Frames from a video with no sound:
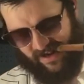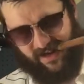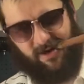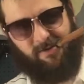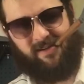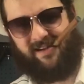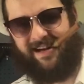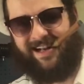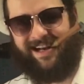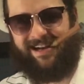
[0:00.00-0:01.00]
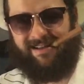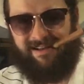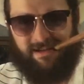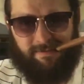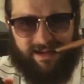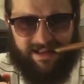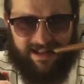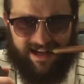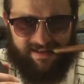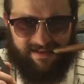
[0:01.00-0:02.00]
you always got to add a little bit of leather.